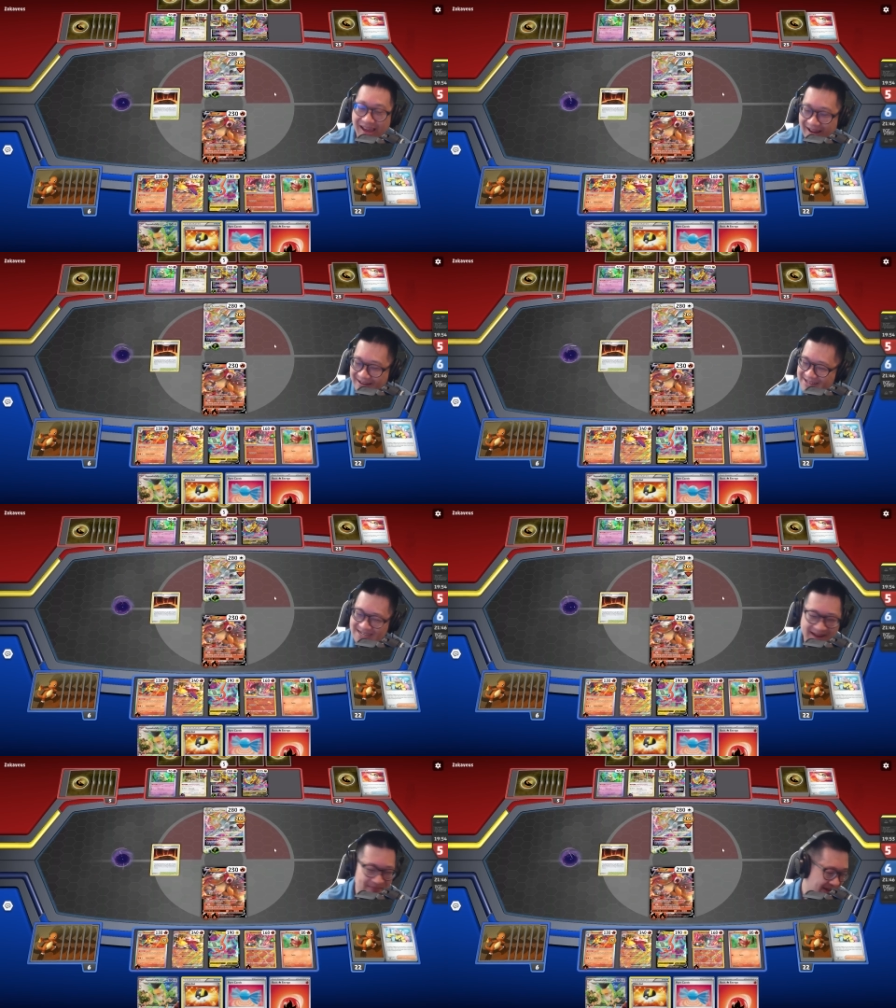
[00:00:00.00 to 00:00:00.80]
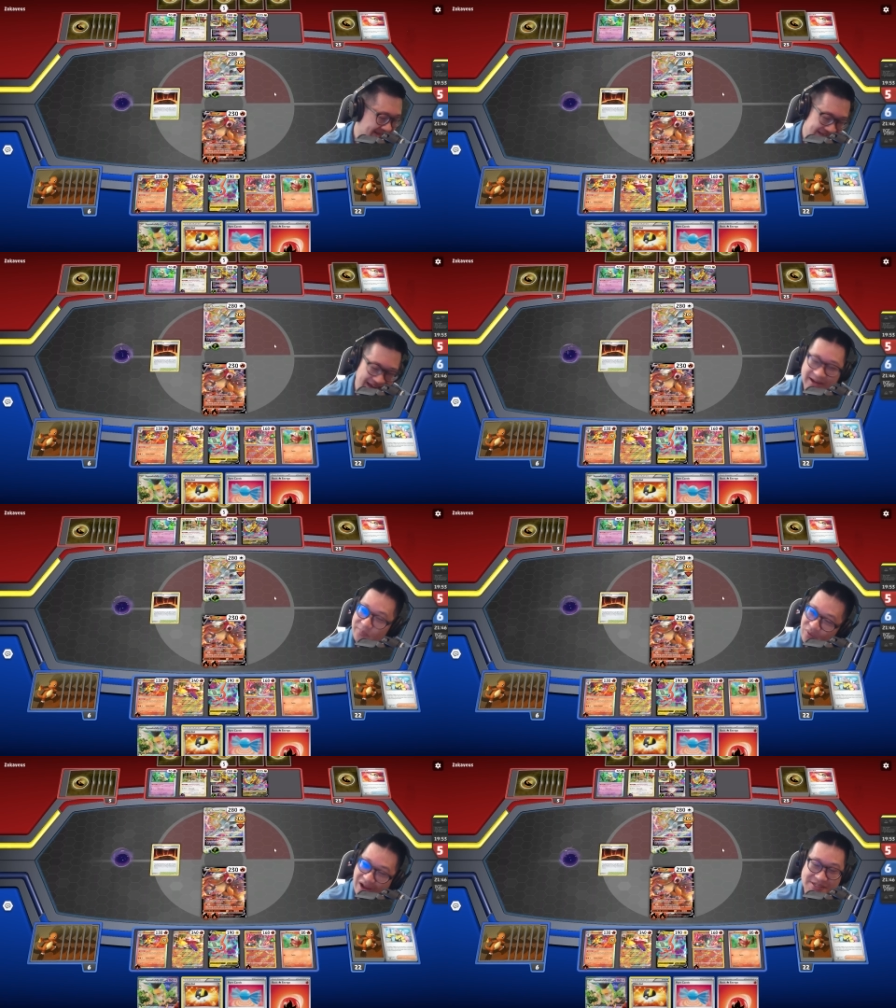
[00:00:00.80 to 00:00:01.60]
anytime you can take the
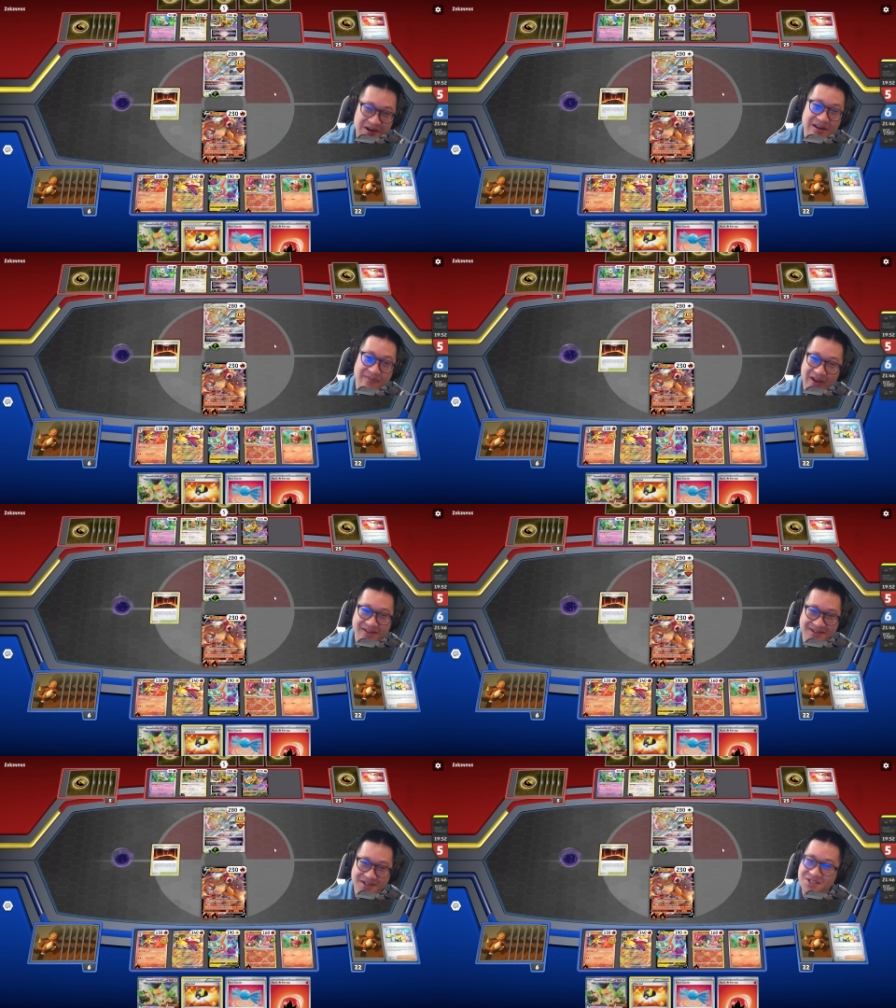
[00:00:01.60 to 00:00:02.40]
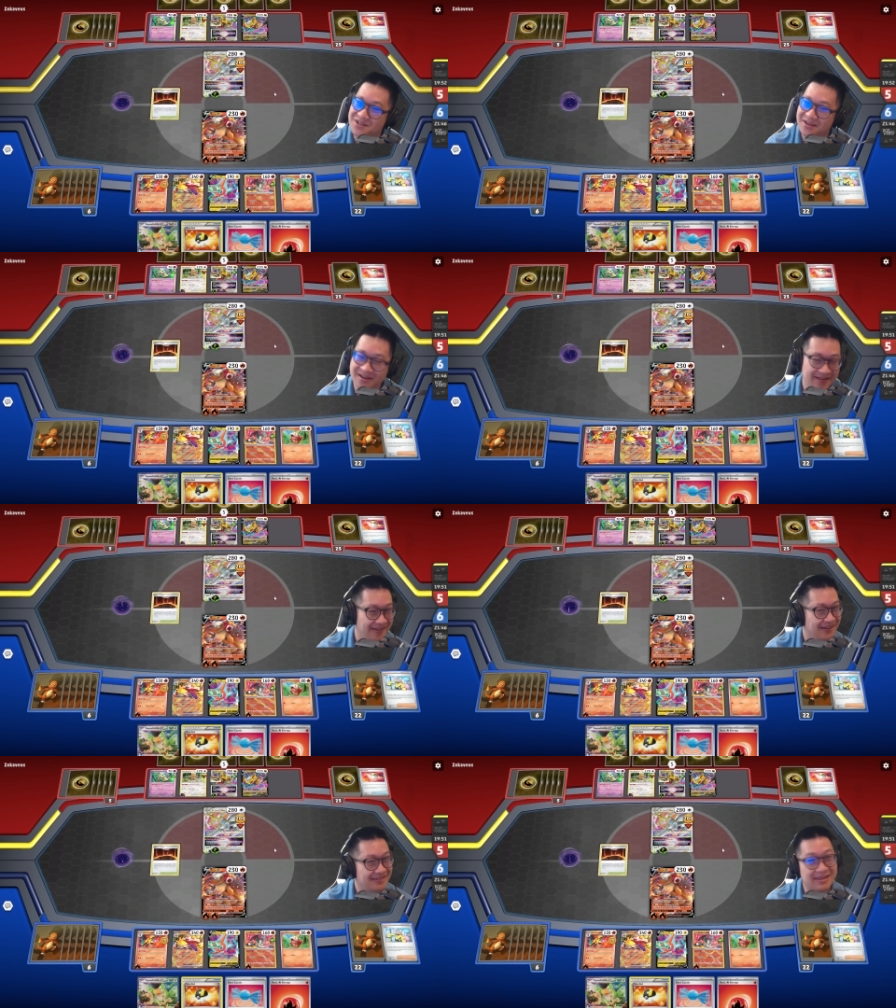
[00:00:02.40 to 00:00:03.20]
prize card advantage,
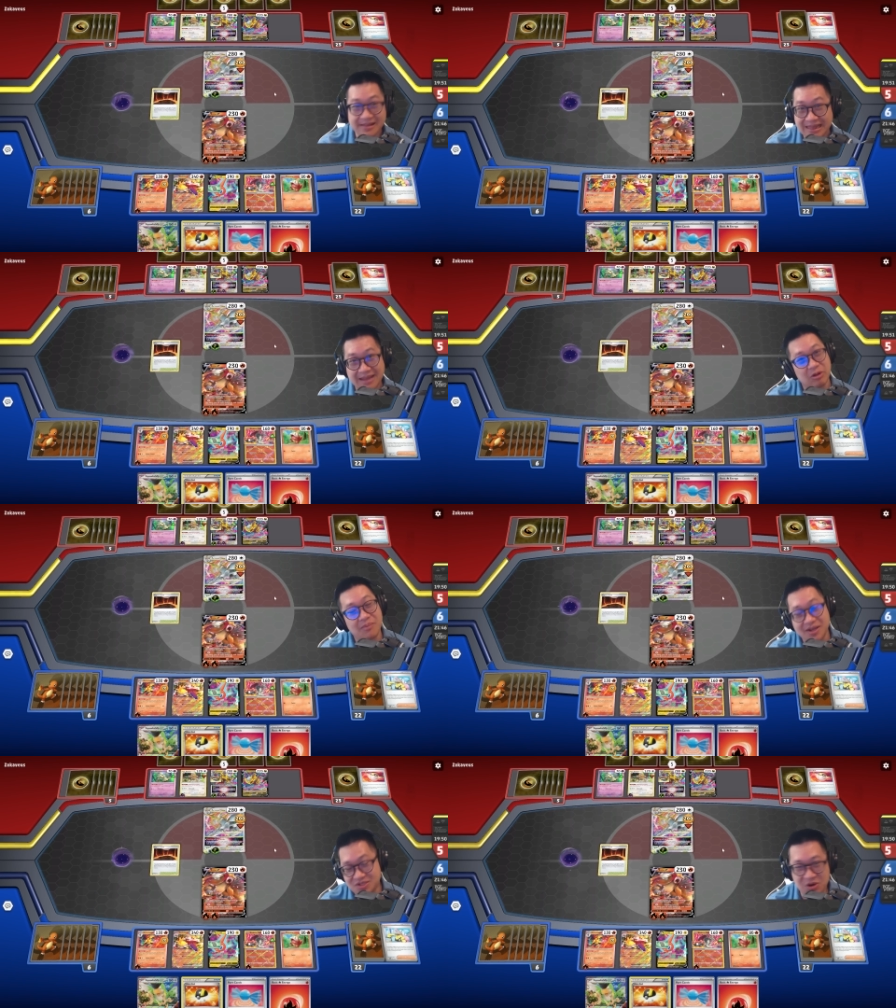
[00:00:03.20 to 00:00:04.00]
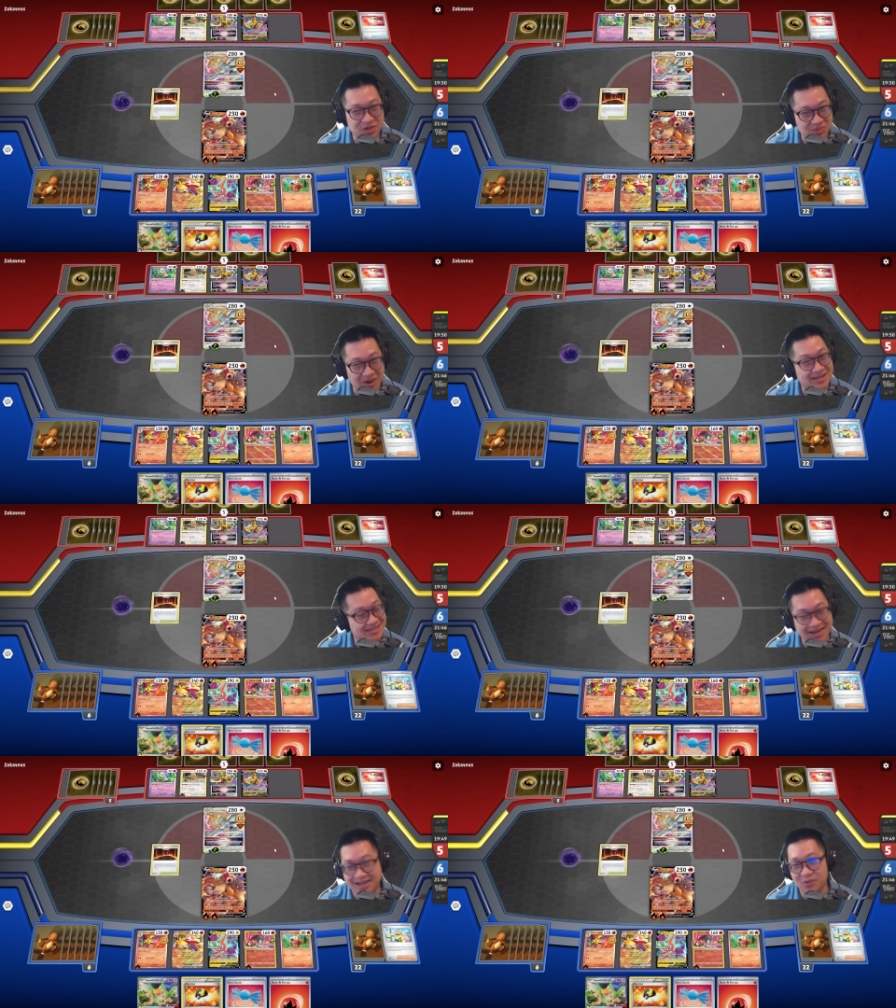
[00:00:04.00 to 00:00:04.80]
they're limited by turns, man.
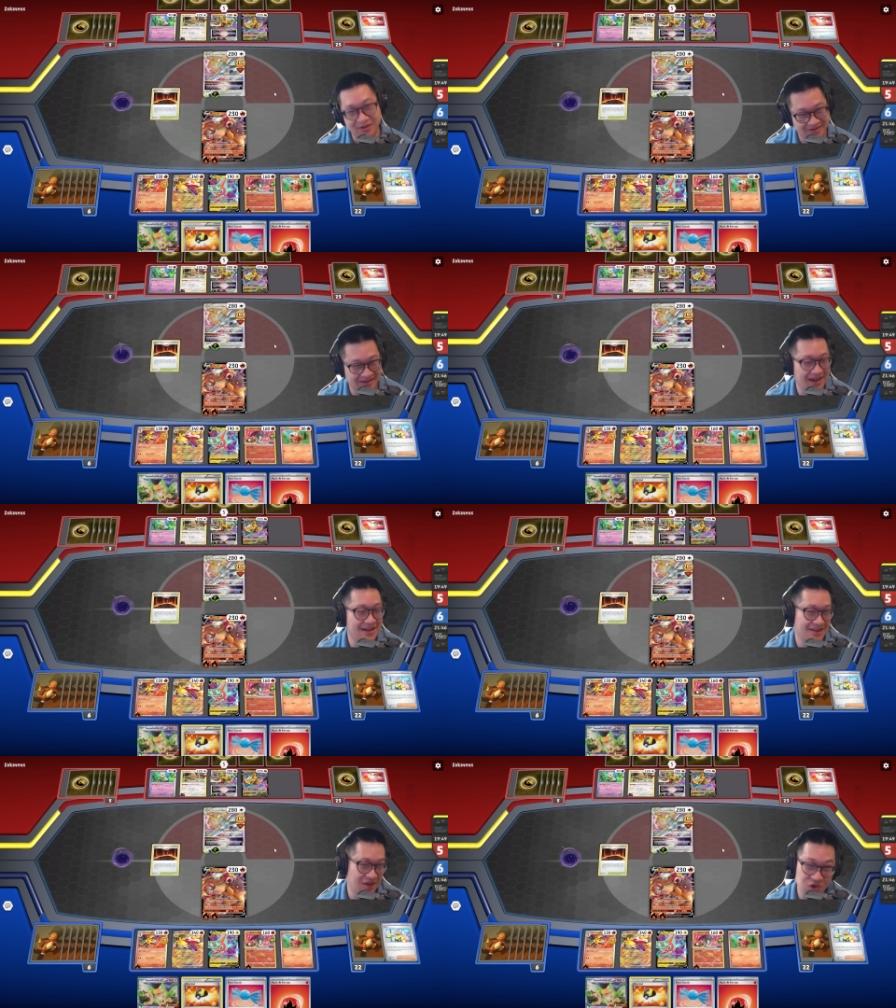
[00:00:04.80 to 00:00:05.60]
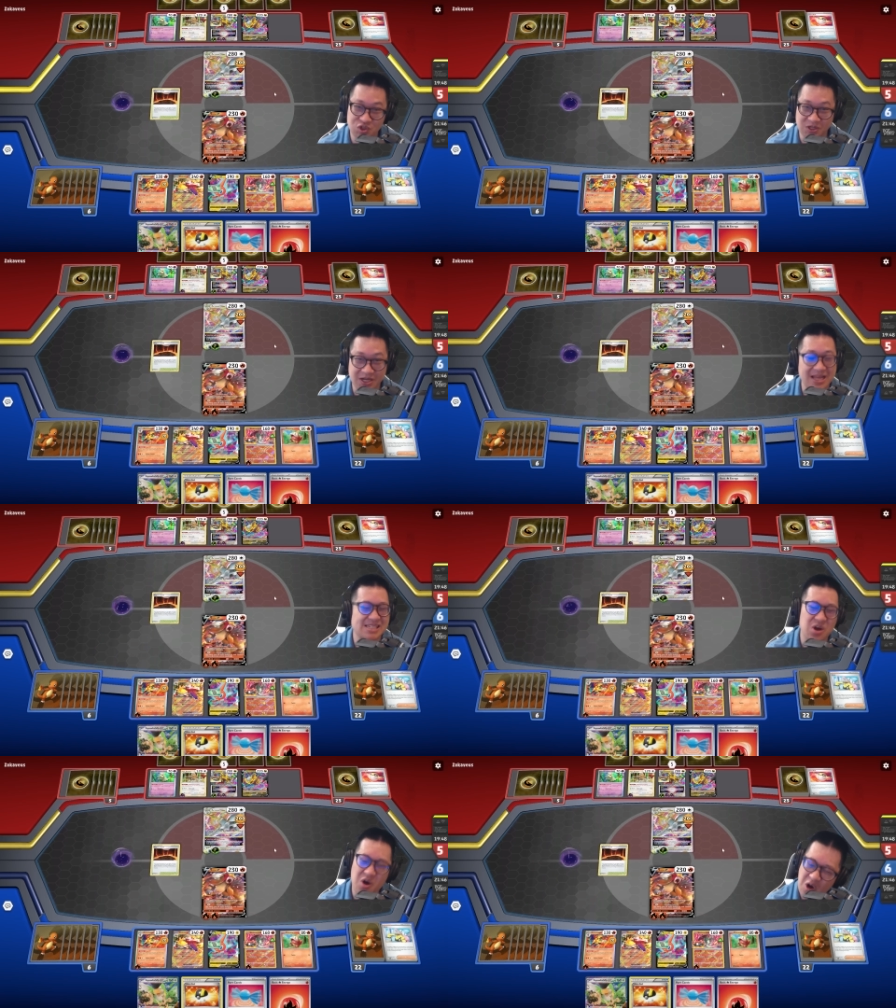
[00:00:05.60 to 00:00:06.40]
Take it when you can. Usually,
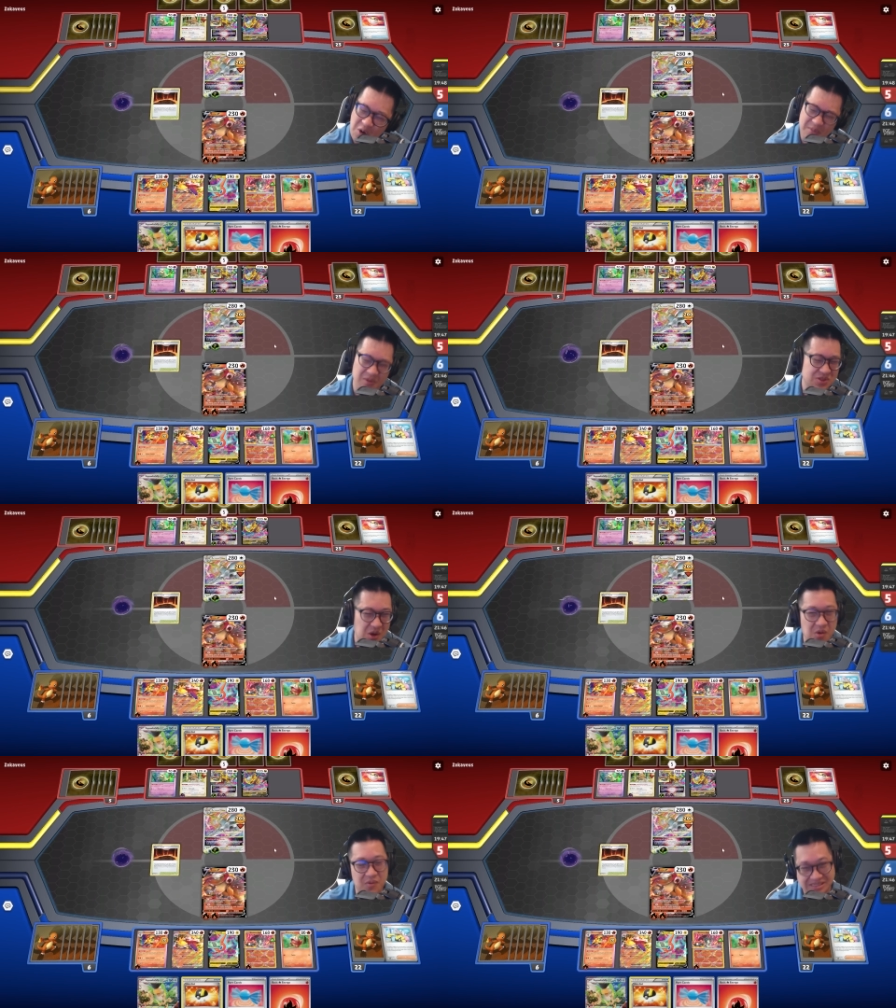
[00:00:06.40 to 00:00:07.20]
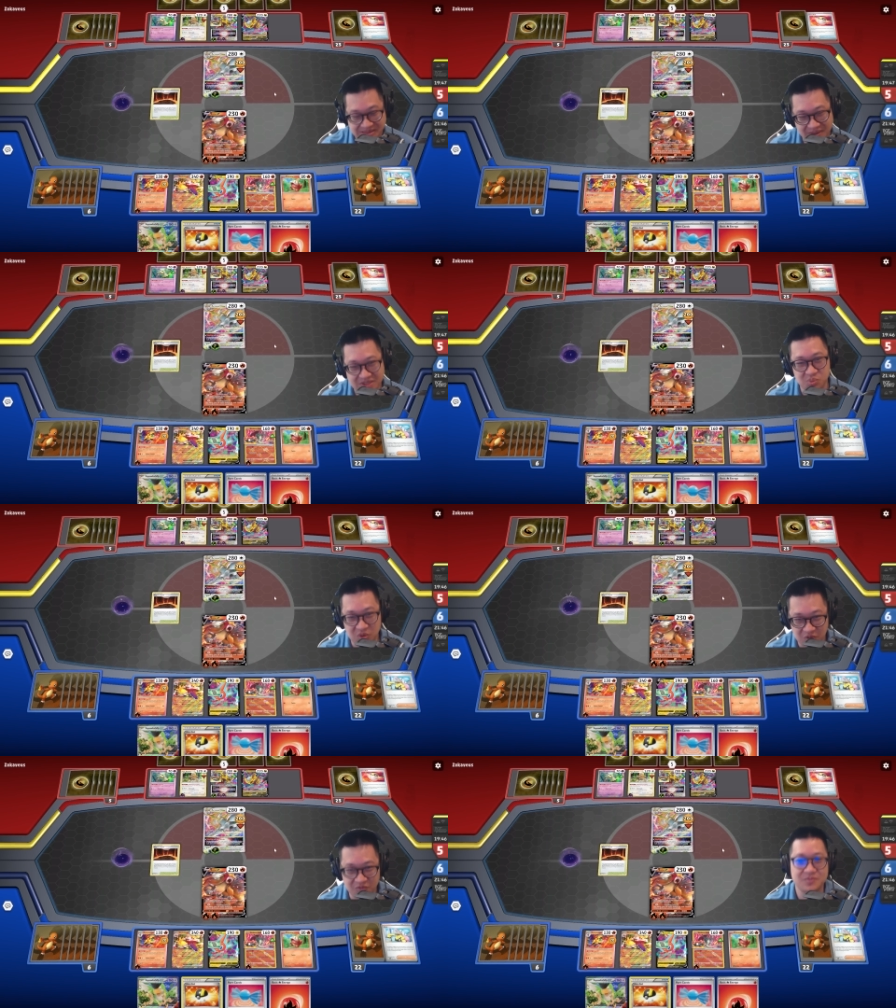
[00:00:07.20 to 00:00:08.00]
that's almost always the best
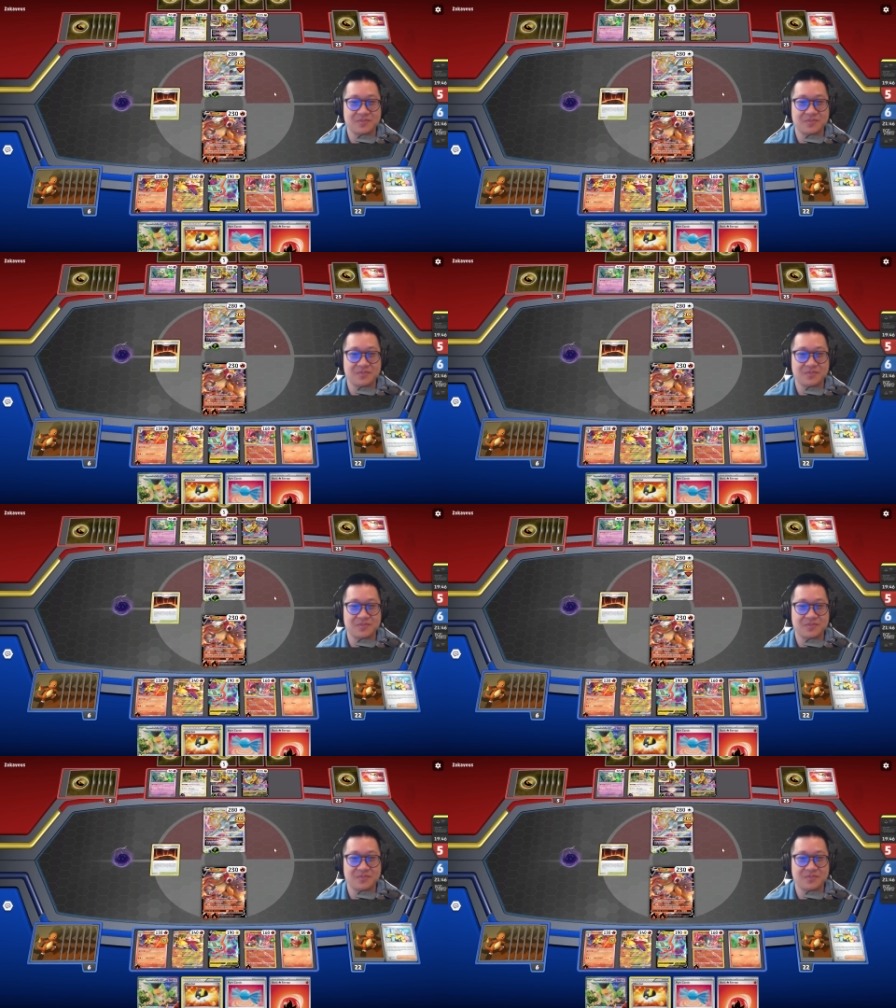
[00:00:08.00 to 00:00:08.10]
move.